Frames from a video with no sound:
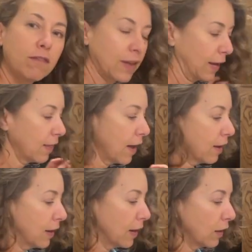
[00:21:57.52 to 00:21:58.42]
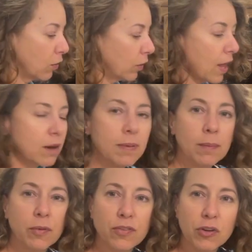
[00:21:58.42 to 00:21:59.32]
like that. And I know a lot of
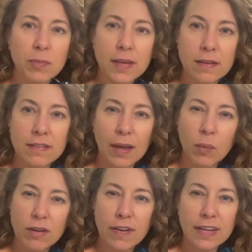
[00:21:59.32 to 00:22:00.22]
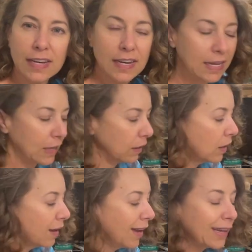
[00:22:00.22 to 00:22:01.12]
people do because like, what if I need it again?
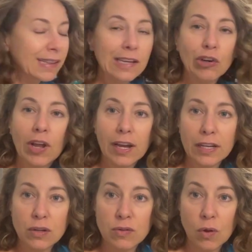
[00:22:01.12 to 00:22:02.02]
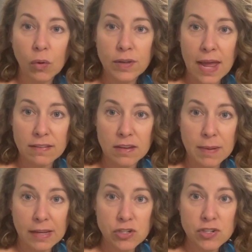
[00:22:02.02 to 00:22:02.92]
Then you're not gonna use the old nasty
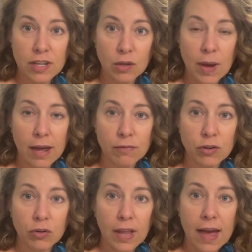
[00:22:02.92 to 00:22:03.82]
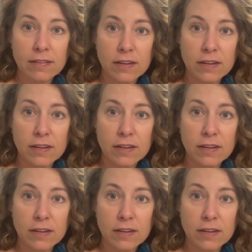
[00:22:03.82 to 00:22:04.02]
bandage that you had for your last